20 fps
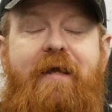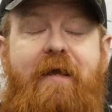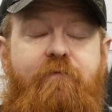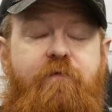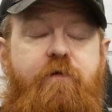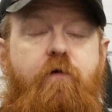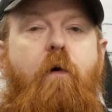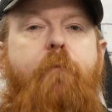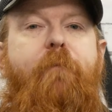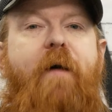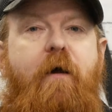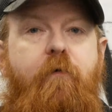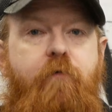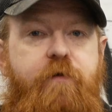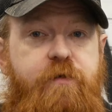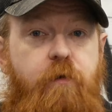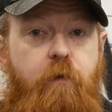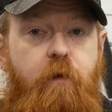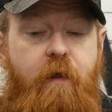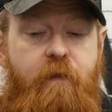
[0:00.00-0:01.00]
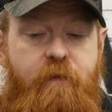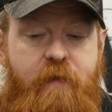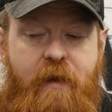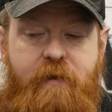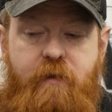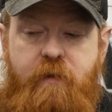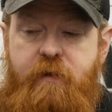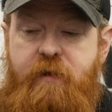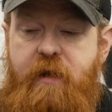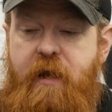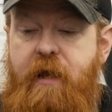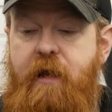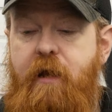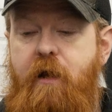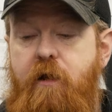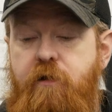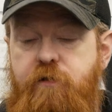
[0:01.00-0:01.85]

gives you a better result at the end of the day.